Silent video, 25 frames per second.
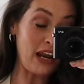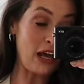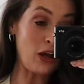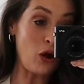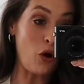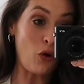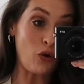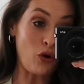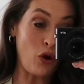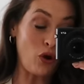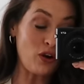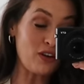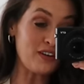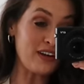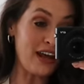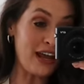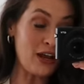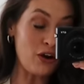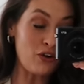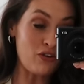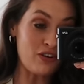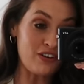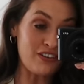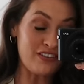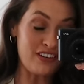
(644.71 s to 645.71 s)
like on
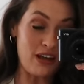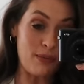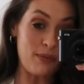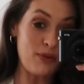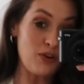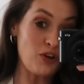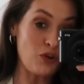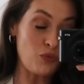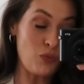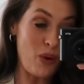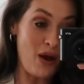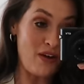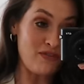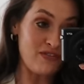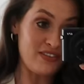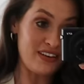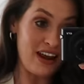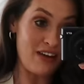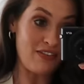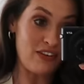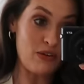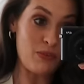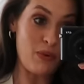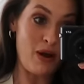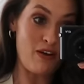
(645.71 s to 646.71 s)
holiday or in summer, you could
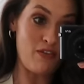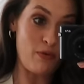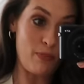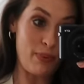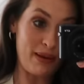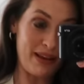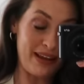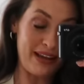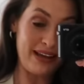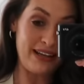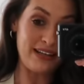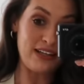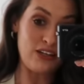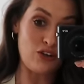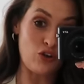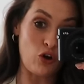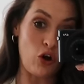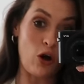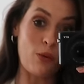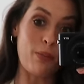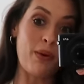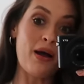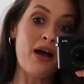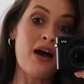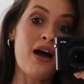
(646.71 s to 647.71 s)
definitely wear a bikini
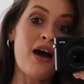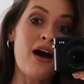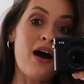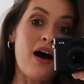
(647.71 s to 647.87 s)
top